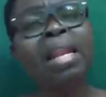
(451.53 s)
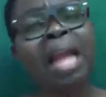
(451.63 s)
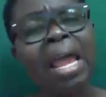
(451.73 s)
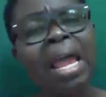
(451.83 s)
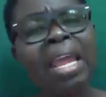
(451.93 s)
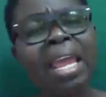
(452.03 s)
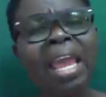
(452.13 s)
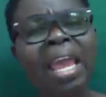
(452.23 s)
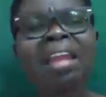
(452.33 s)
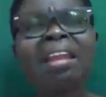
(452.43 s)
Now,
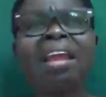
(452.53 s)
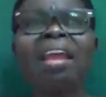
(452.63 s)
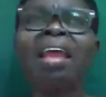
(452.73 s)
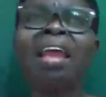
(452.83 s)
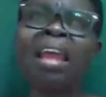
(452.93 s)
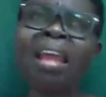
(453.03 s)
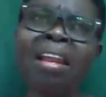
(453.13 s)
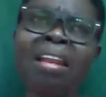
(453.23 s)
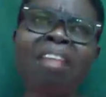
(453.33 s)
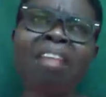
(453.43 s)
again,
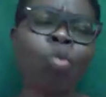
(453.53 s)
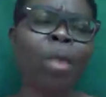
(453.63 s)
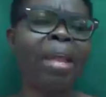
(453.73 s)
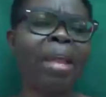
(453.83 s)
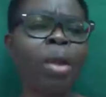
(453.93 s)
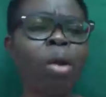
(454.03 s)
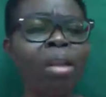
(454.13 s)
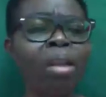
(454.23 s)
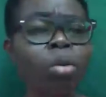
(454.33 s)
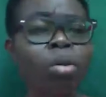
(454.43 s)
in this week, we're
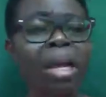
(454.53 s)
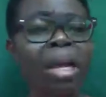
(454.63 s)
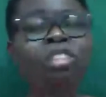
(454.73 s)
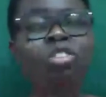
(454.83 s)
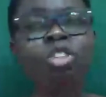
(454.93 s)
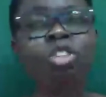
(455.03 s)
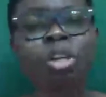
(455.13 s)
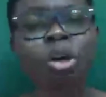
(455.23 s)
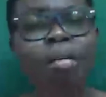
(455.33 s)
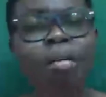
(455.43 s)
going to look at the
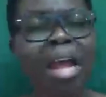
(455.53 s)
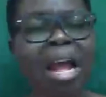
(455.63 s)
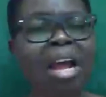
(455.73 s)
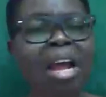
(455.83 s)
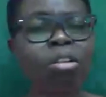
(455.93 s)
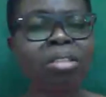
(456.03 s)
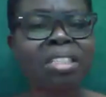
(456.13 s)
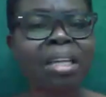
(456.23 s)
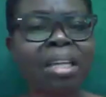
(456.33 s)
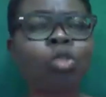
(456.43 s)
theory and
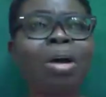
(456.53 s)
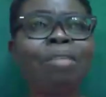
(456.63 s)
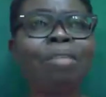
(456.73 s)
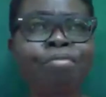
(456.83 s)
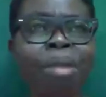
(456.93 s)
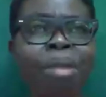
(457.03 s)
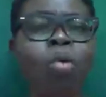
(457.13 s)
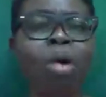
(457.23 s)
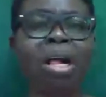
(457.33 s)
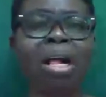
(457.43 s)
conceptual
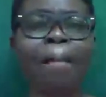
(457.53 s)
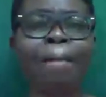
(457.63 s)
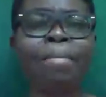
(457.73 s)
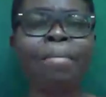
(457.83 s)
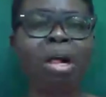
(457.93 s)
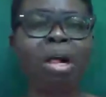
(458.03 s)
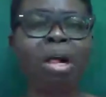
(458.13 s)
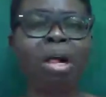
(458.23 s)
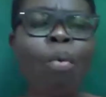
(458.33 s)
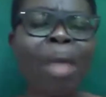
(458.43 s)
framework.
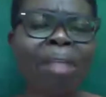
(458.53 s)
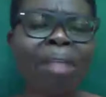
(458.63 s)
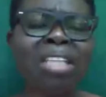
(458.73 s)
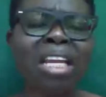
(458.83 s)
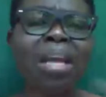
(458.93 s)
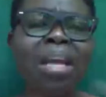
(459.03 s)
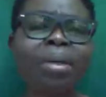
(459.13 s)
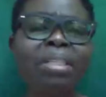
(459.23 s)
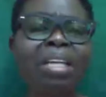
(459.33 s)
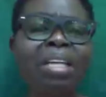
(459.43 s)
Now we have seen the
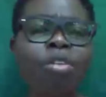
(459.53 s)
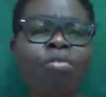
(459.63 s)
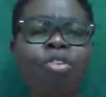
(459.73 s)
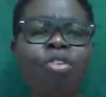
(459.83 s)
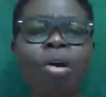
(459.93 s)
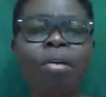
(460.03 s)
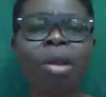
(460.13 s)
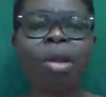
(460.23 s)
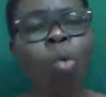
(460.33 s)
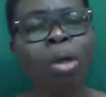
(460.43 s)
importance of
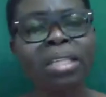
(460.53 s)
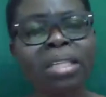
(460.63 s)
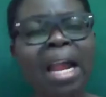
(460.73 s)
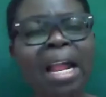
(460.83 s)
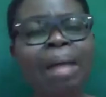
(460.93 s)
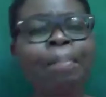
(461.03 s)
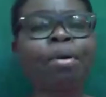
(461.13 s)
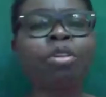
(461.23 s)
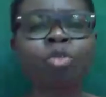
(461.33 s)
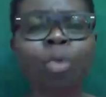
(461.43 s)
theory, what it can help
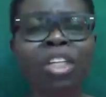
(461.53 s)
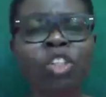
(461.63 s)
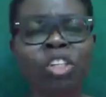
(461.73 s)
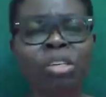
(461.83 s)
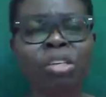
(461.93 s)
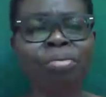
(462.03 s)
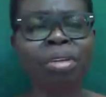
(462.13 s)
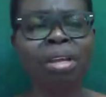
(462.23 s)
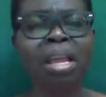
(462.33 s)
us to achieve.